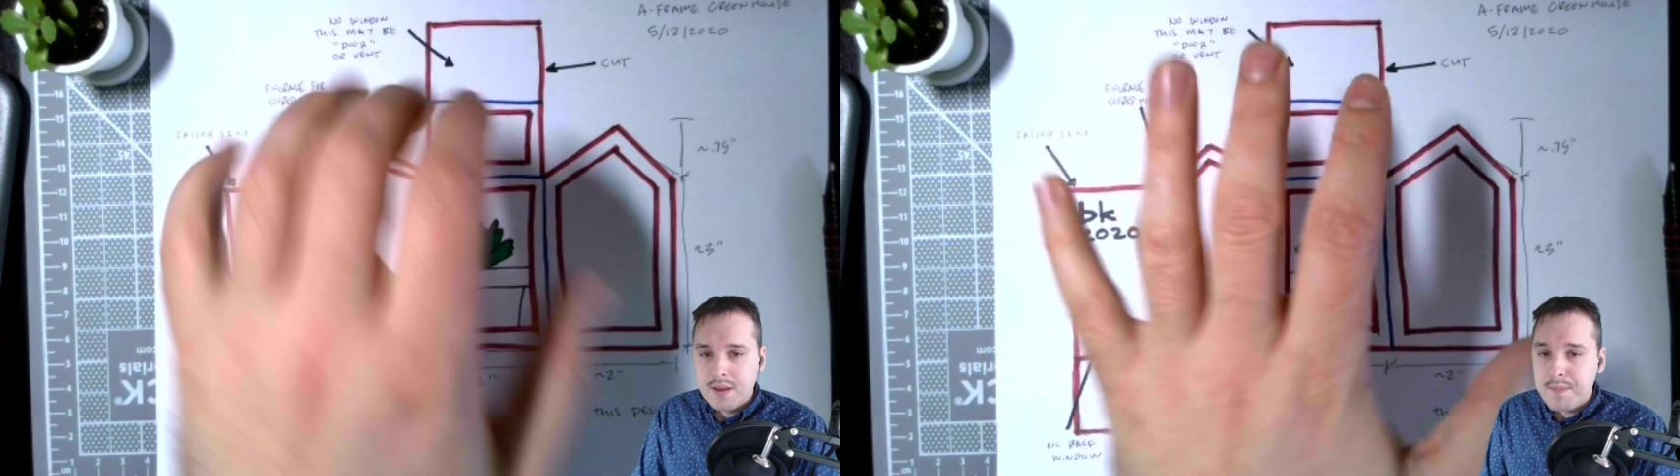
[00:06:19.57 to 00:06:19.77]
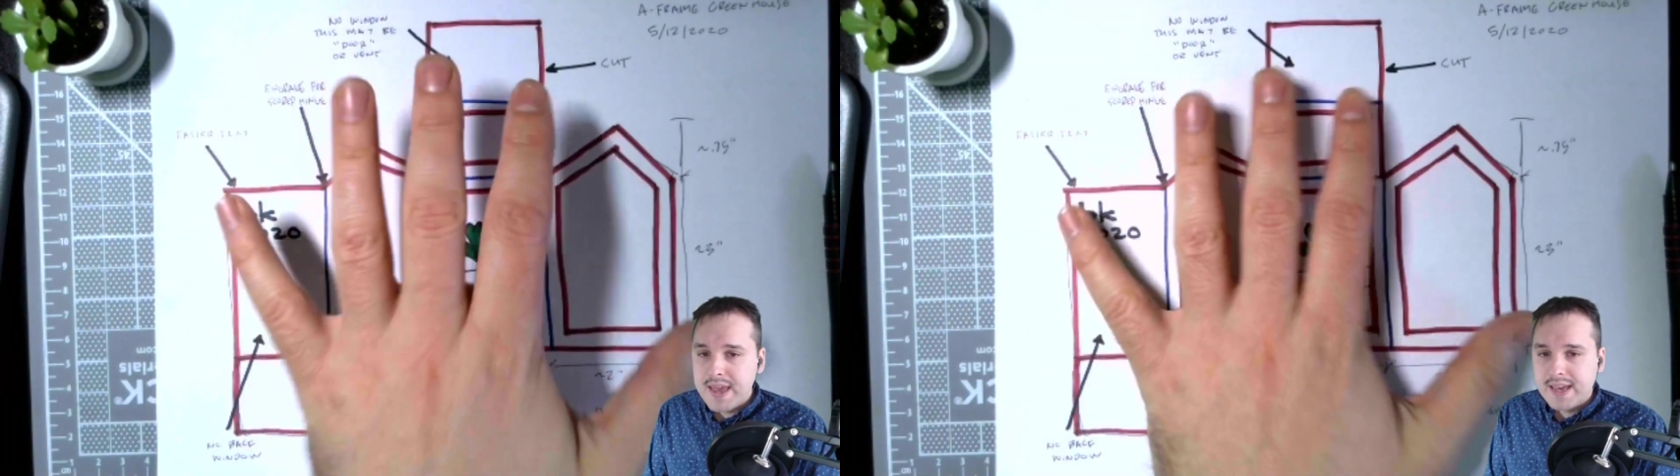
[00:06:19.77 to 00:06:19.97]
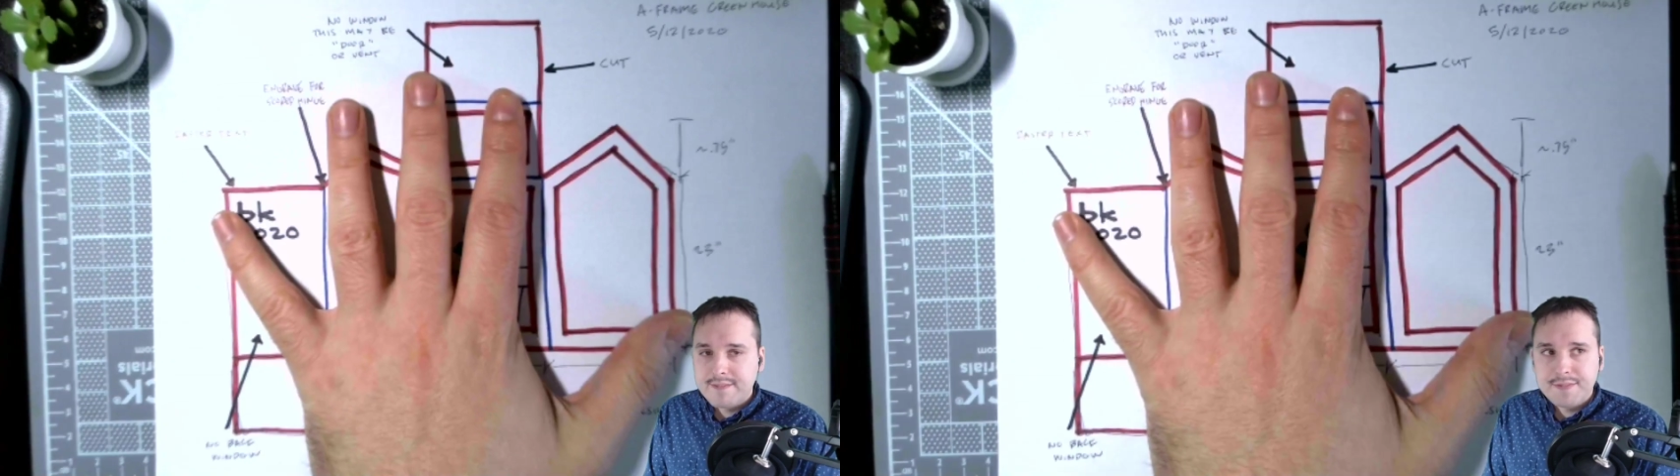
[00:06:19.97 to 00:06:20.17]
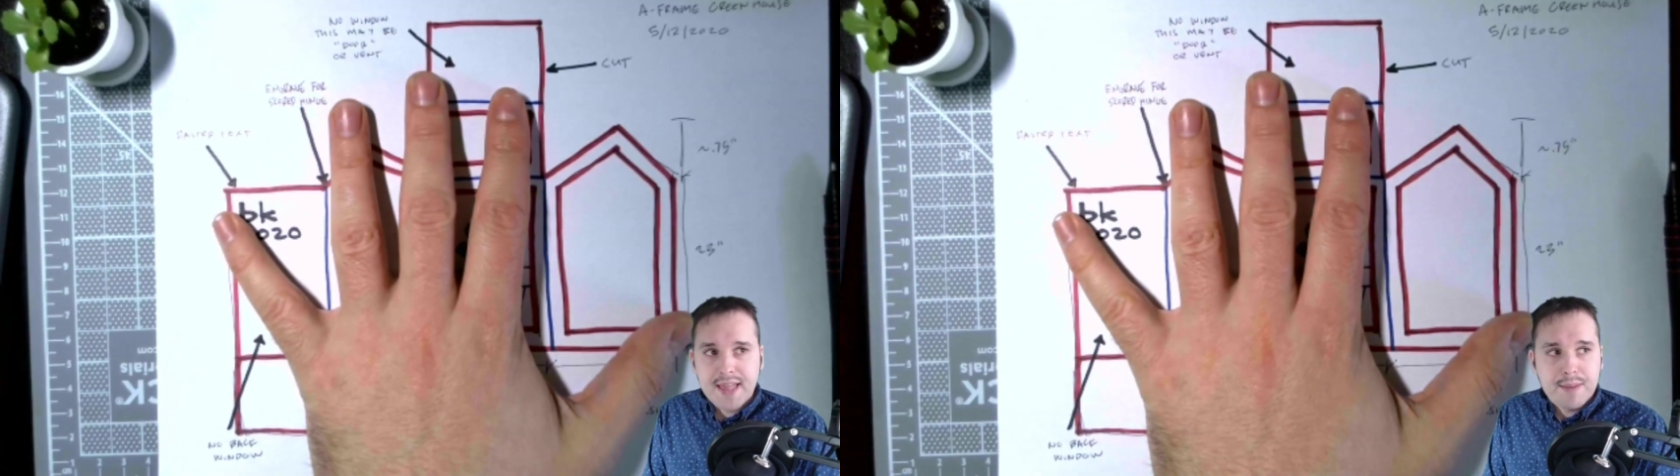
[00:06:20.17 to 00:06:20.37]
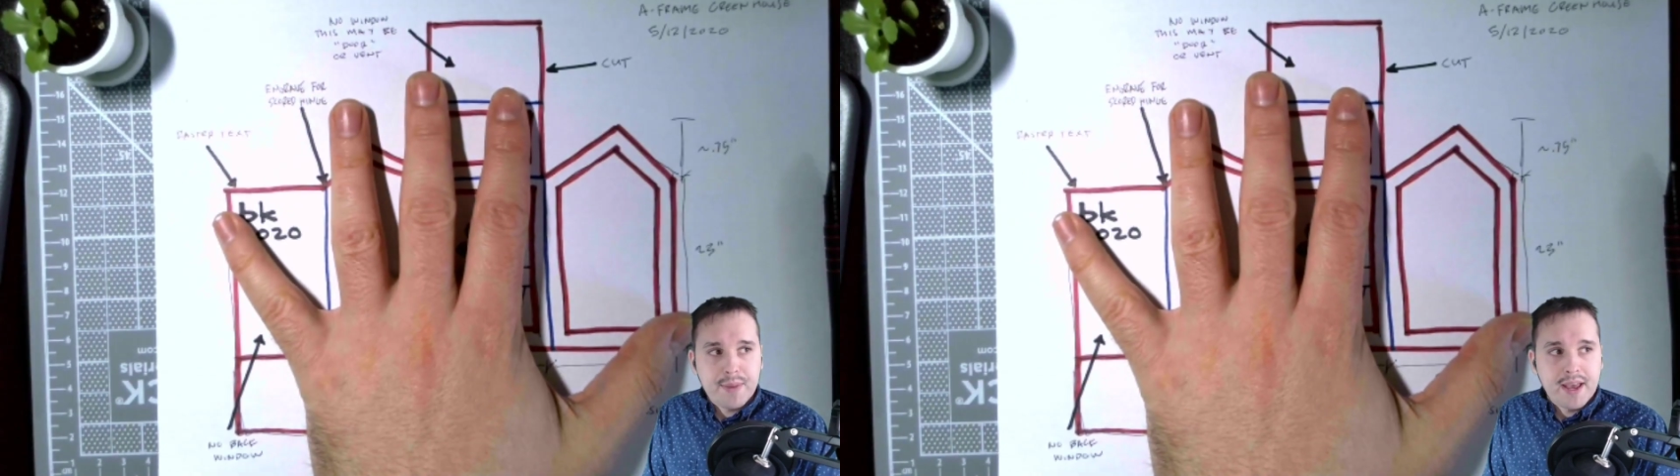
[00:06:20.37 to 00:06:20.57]
make it
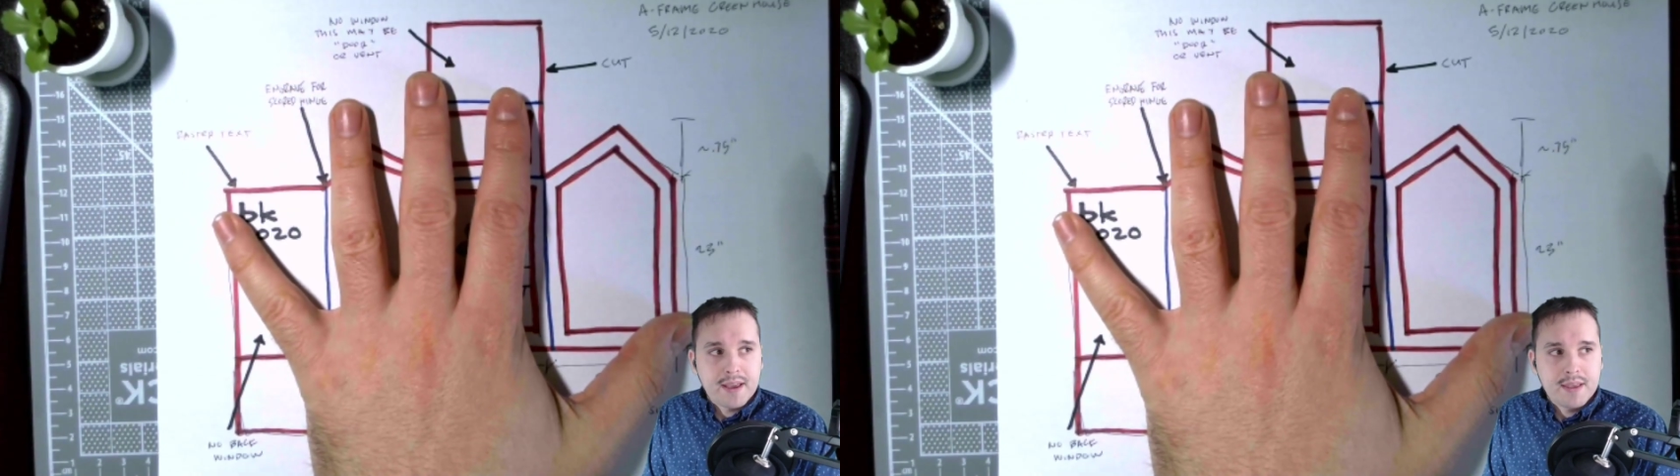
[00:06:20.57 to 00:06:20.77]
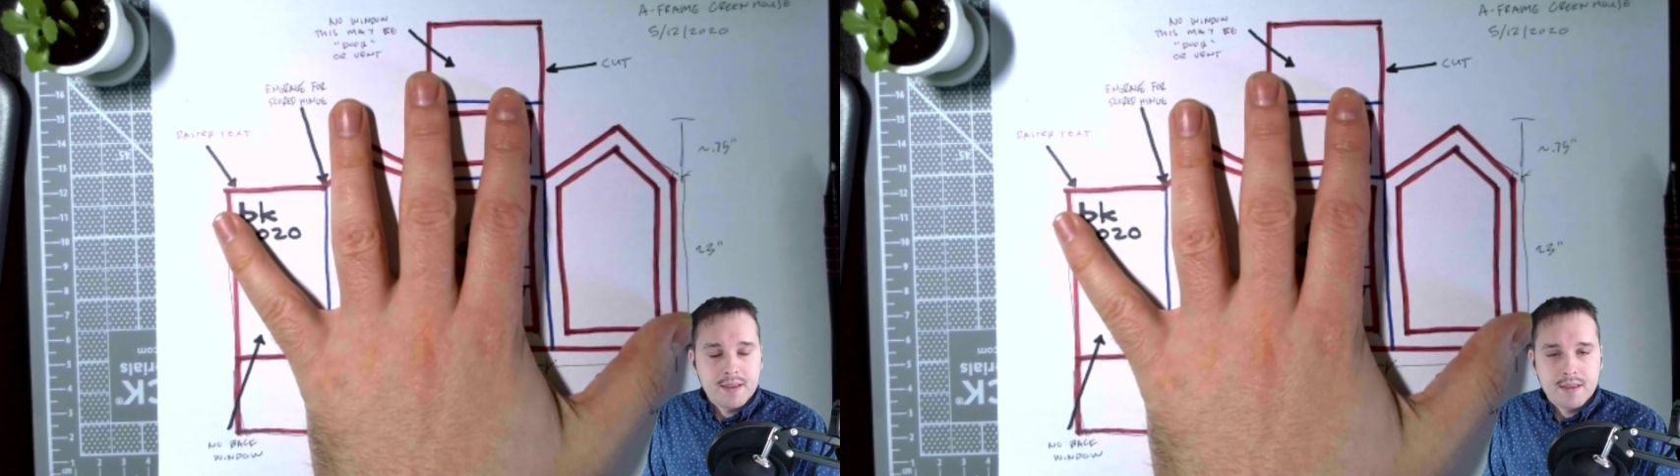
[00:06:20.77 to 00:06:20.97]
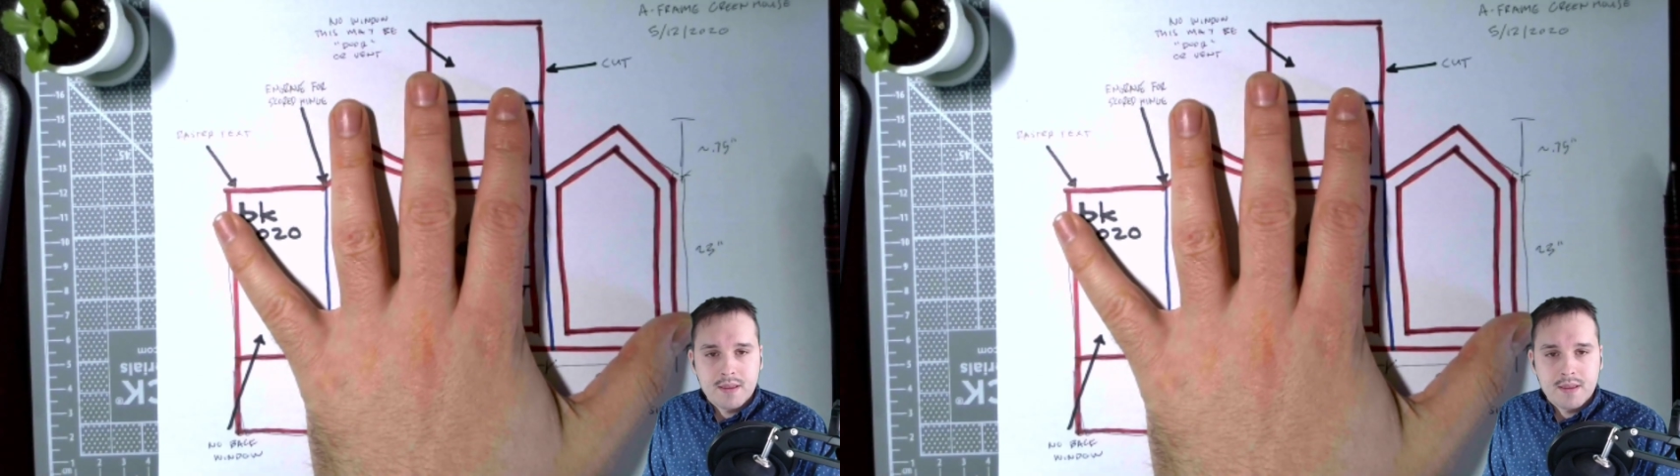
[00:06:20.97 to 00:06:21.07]
flat pack.